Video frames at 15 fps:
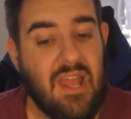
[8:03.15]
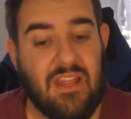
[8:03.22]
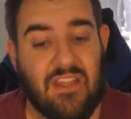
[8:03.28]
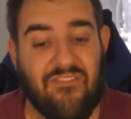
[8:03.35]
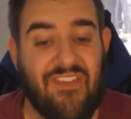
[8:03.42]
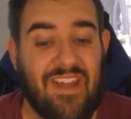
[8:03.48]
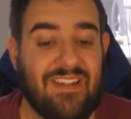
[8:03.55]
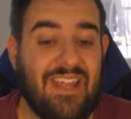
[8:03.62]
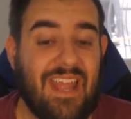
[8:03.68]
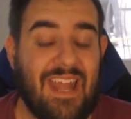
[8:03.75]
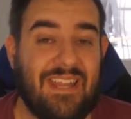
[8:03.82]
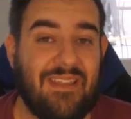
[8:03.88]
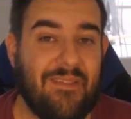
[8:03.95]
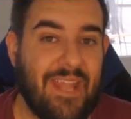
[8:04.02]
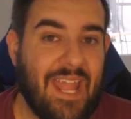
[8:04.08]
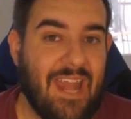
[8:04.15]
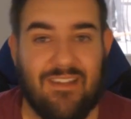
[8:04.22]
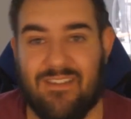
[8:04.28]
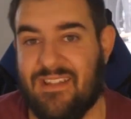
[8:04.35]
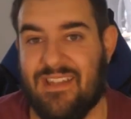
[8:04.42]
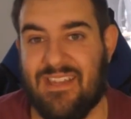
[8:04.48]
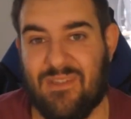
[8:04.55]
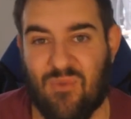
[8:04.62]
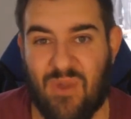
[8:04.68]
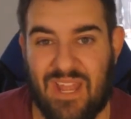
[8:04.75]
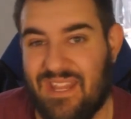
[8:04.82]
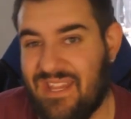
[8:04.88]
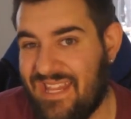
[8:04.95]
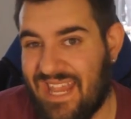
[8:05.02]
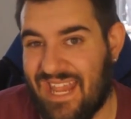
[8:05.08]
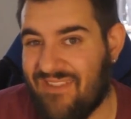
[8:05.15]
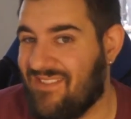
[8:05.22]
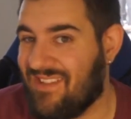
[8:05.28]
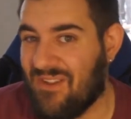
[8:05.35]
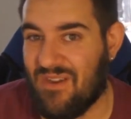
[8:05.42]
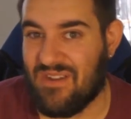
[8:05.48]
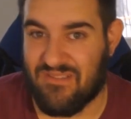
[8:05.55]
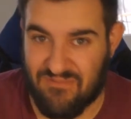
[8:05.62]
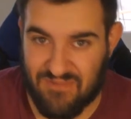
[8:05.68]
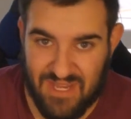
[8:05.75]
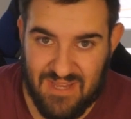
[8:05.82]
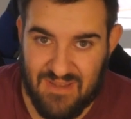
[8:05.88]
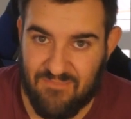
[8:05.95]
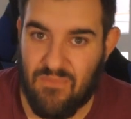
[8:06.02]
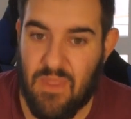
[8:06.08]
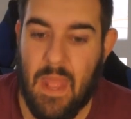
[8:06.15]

The fact he had to get out in this way, yeah, it was kind of weird,